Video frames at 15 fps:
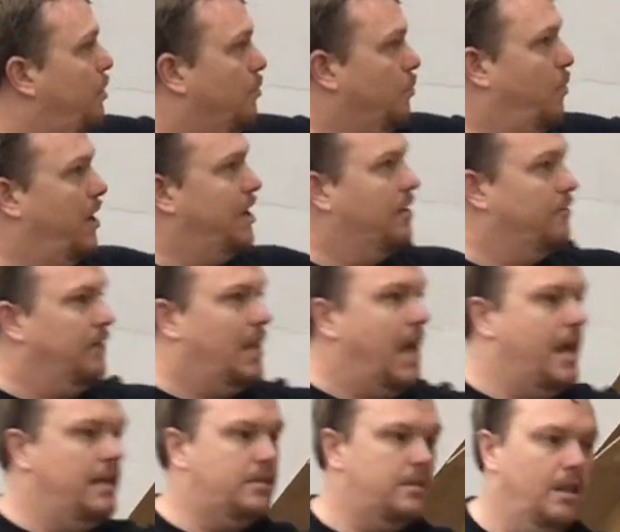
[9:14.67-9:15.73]
put a ring of
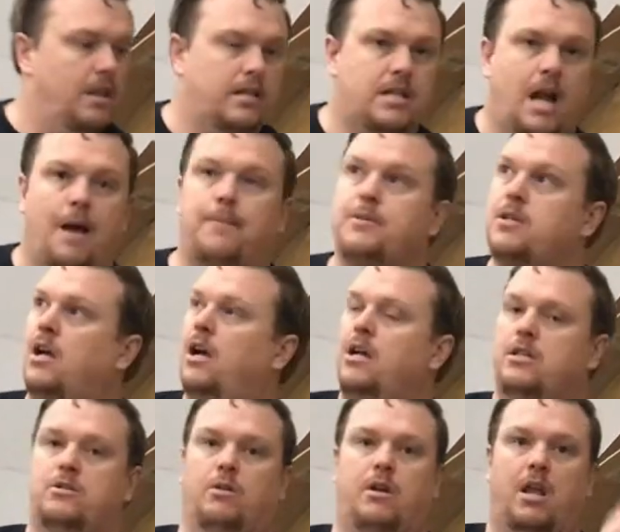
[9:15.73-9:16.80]
lights on the top
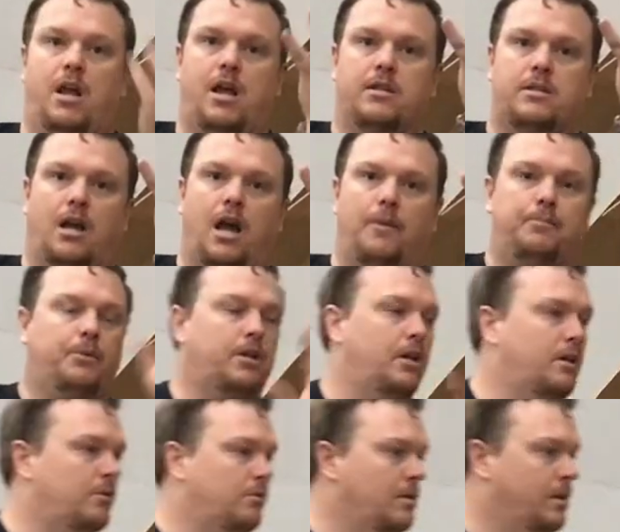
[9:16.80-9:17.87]
side so it kind of has an
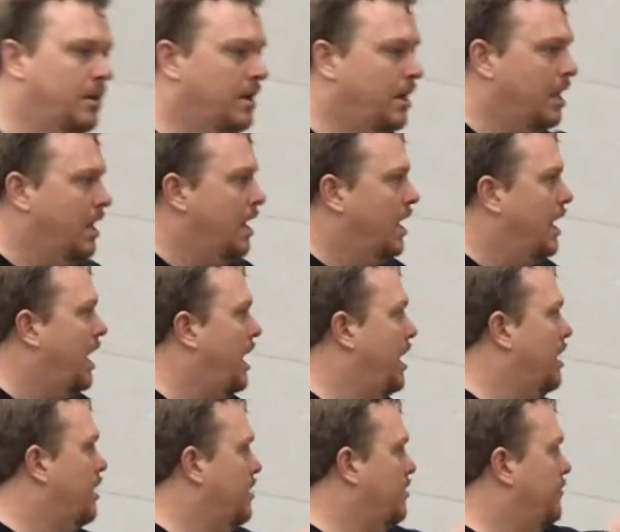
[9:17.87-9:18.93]
upglow,
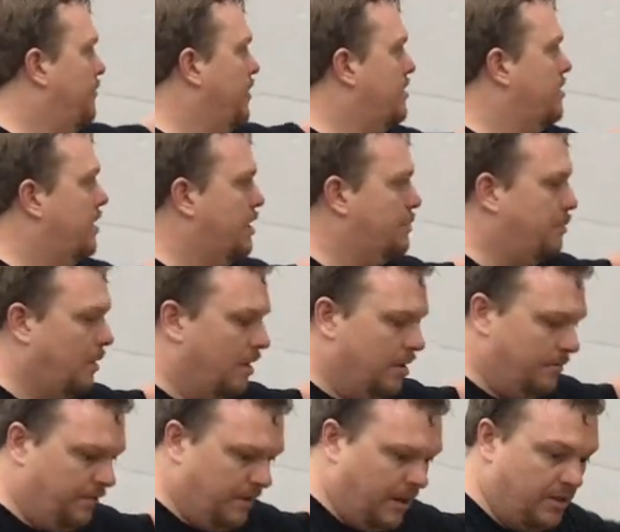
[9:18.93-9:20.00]
and fix this
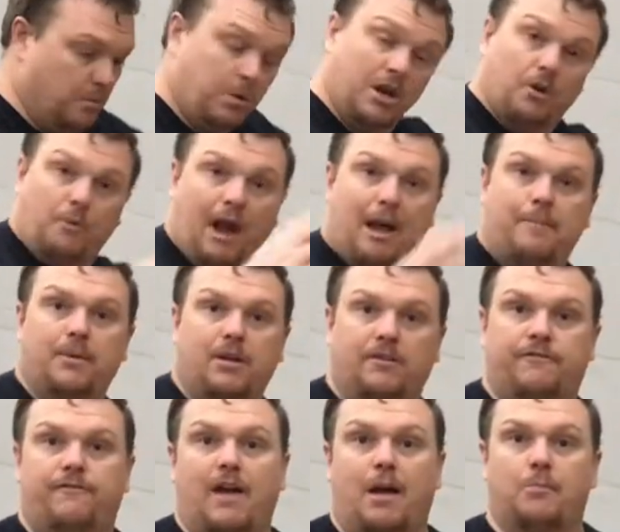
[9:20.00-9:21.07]
part, and then we're going to wrap it
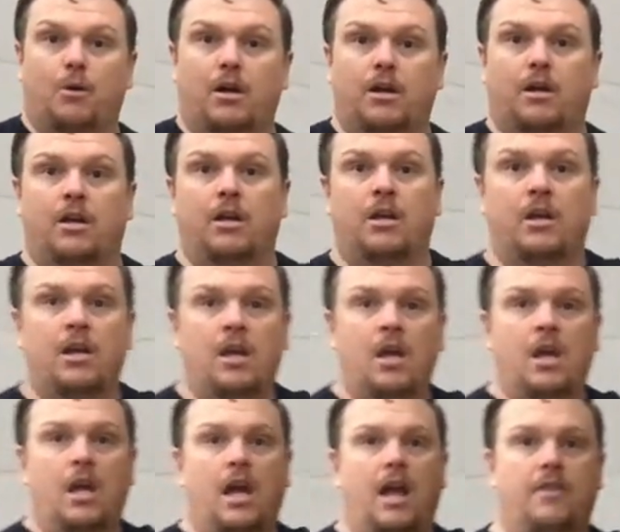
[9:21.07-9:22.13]
in fabric.
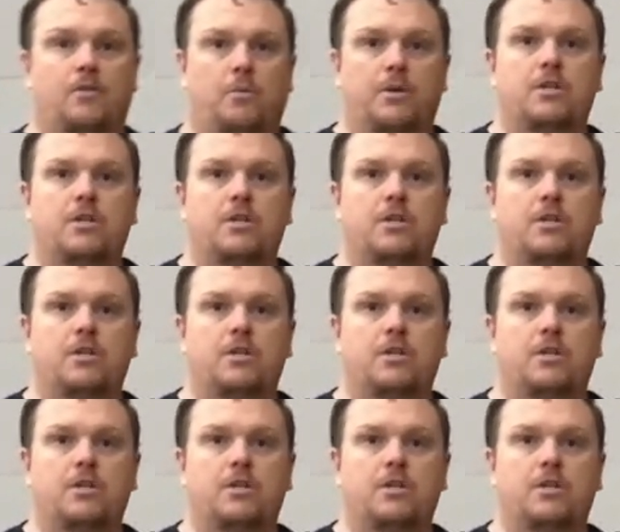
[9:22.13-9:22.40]
And the